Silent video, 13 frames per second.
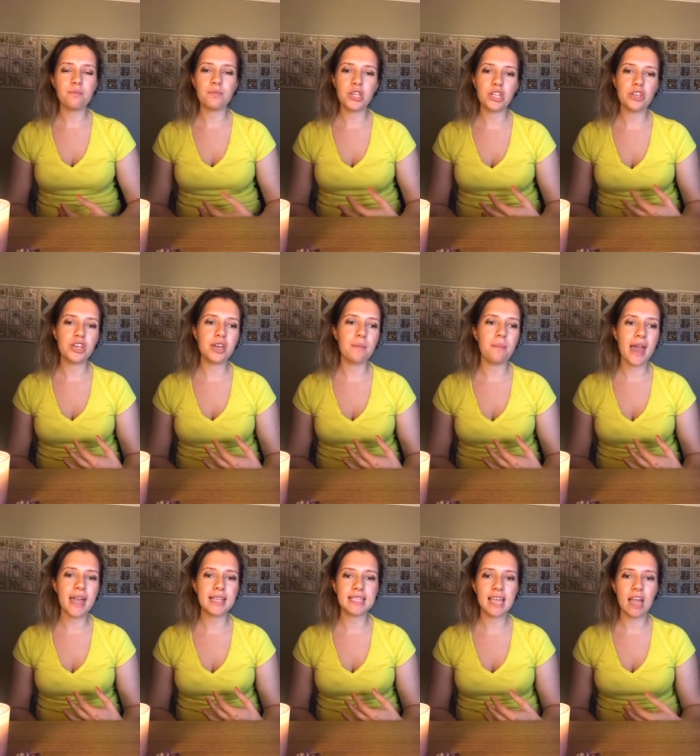you know, you can
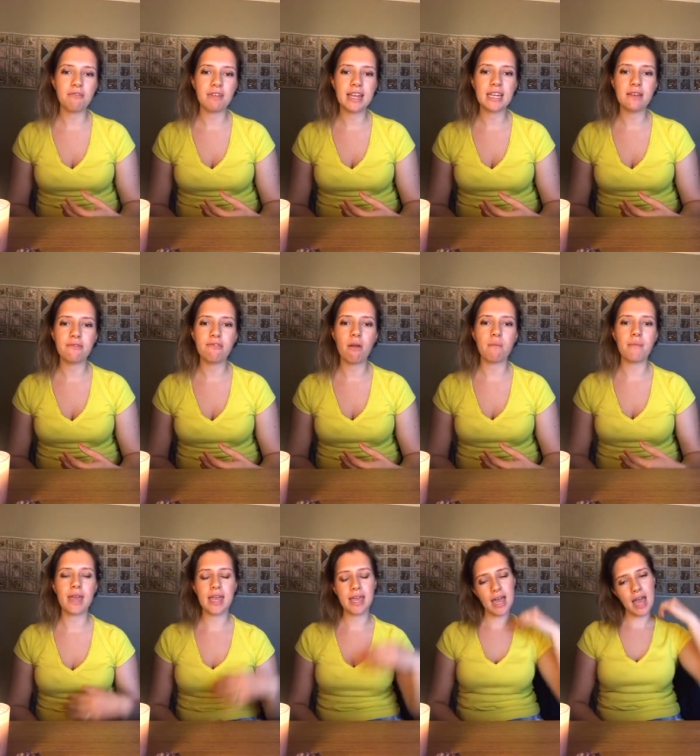pay to get a reading from
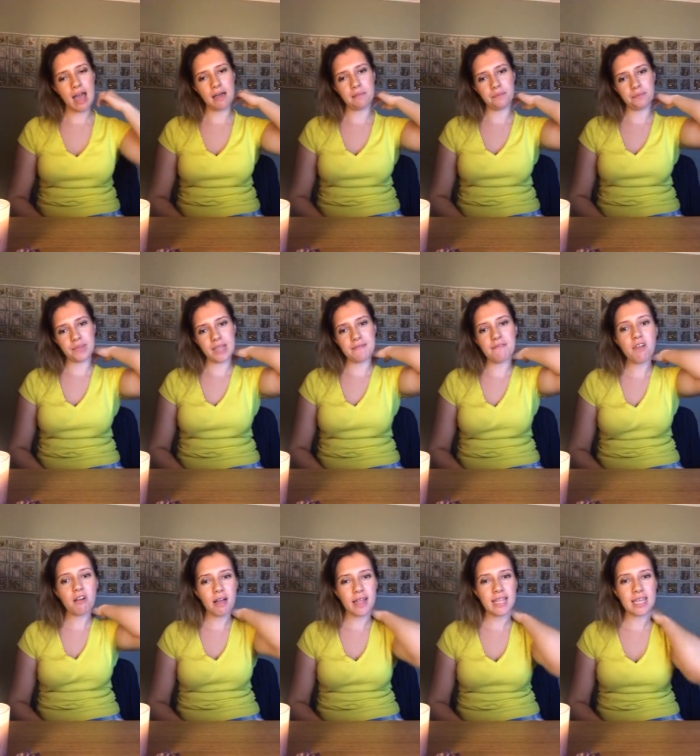me. Um, if I've
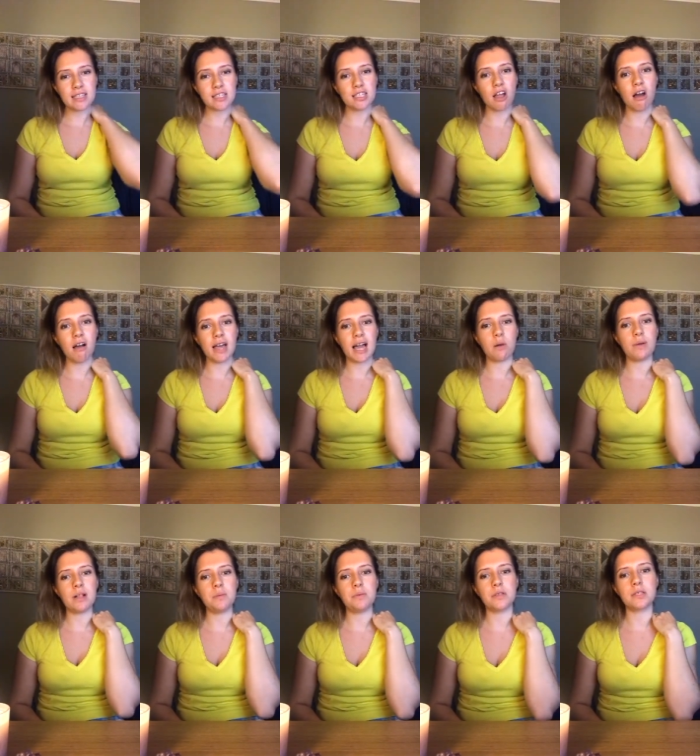not got any in stock, I
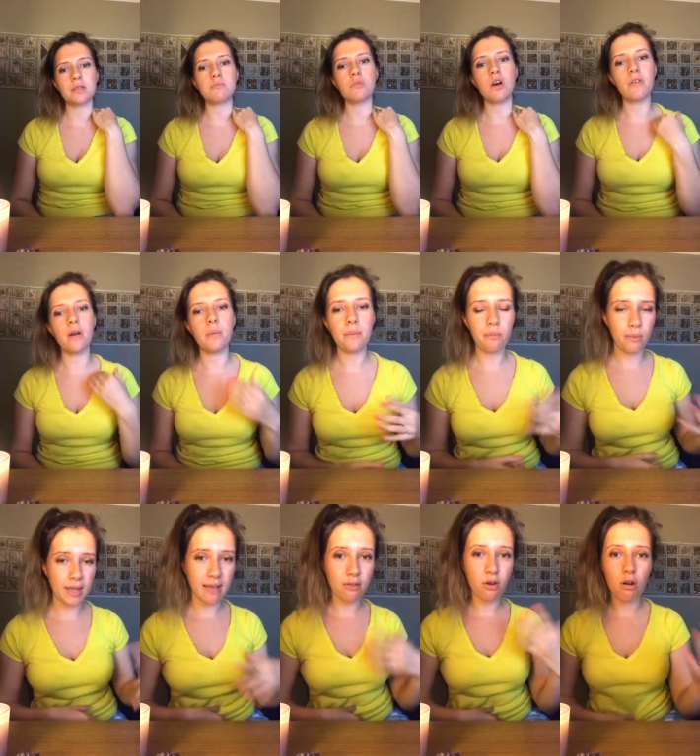will put some more up when
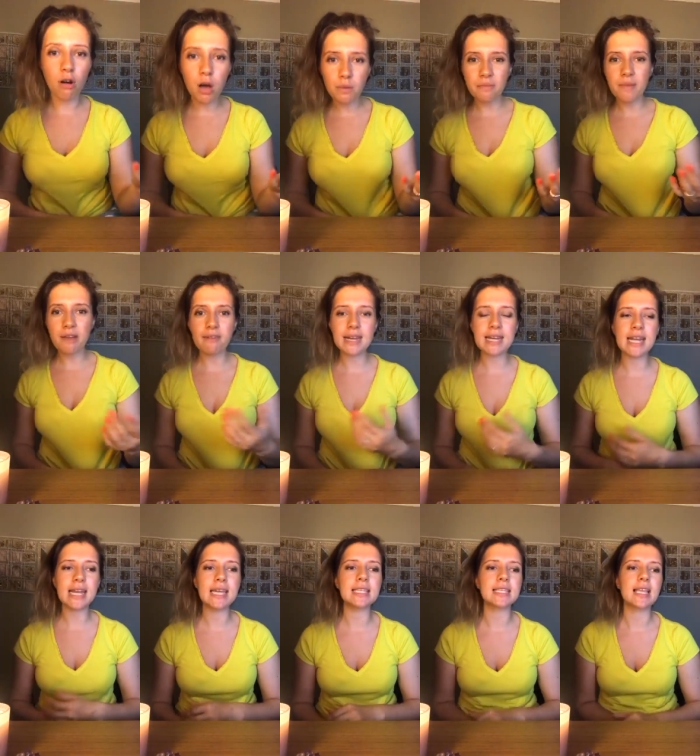I've caught up with my
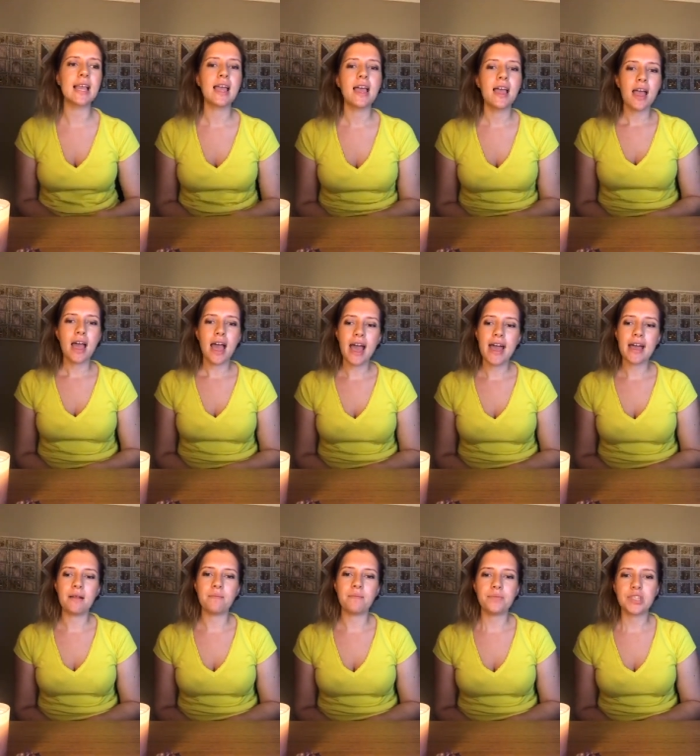readings.
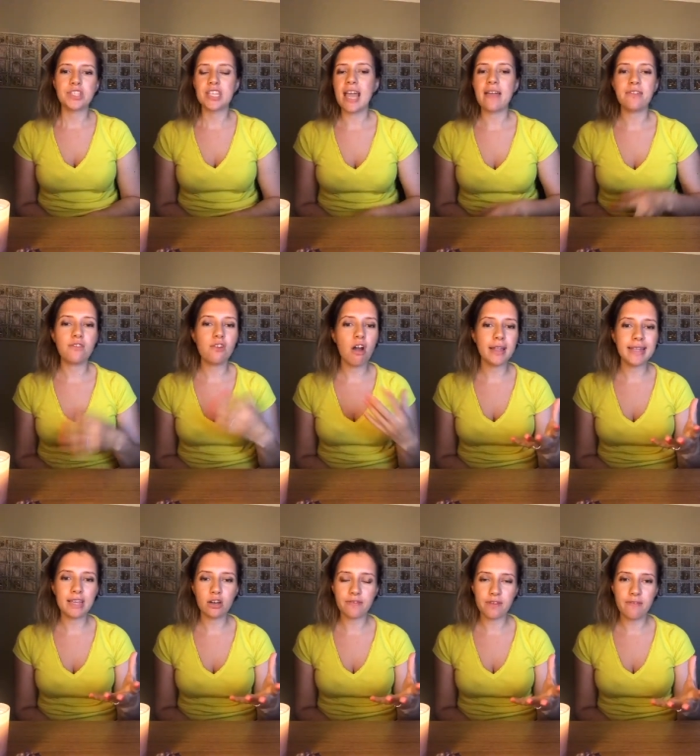Um, so yeah, if you've got any
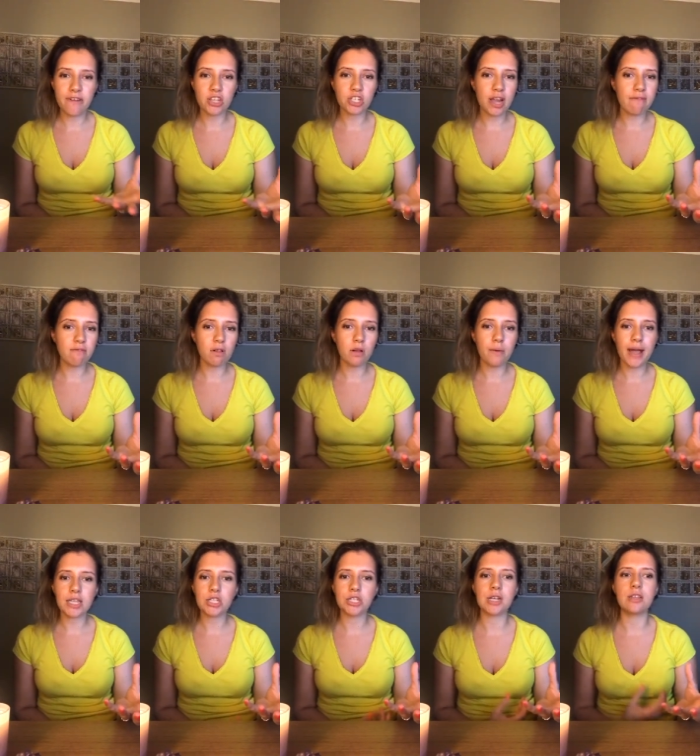other very general
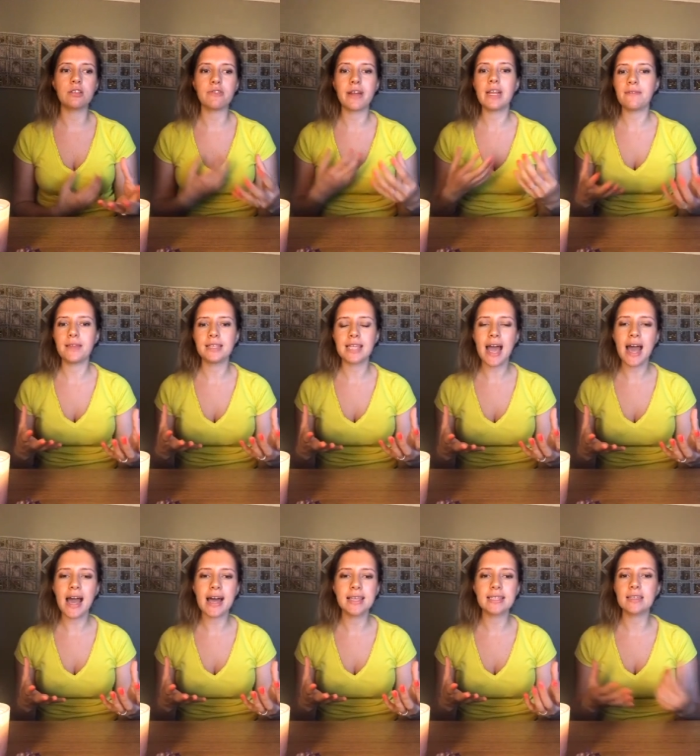questions or anything to
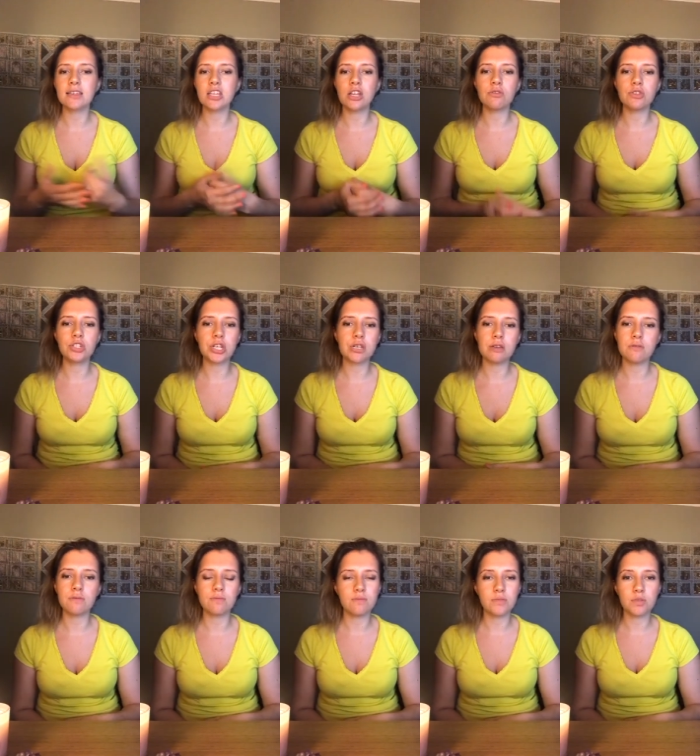ask, you know, do
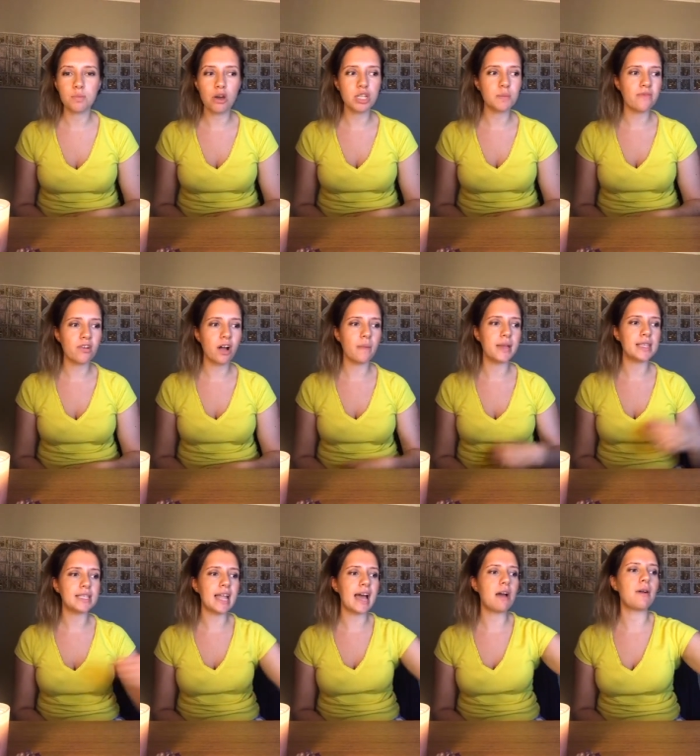post me in the comments
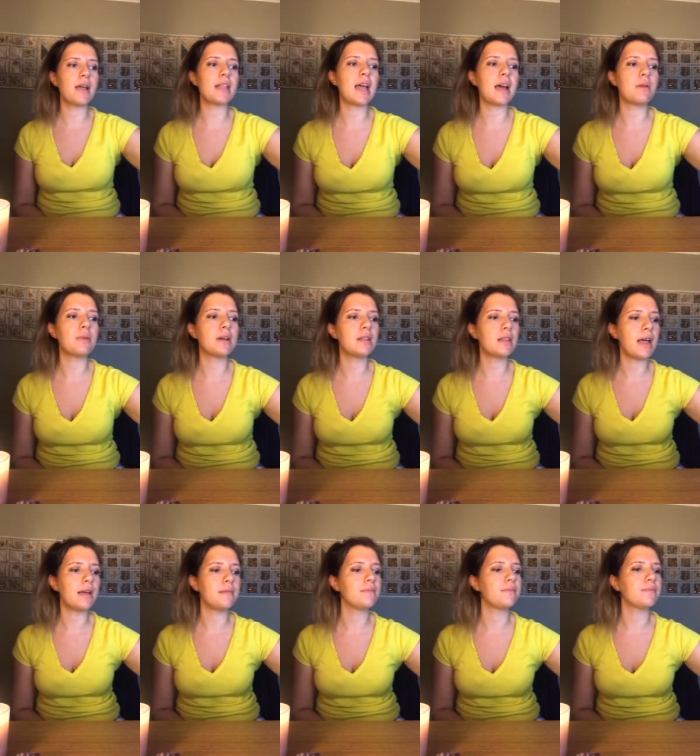now, and I will um,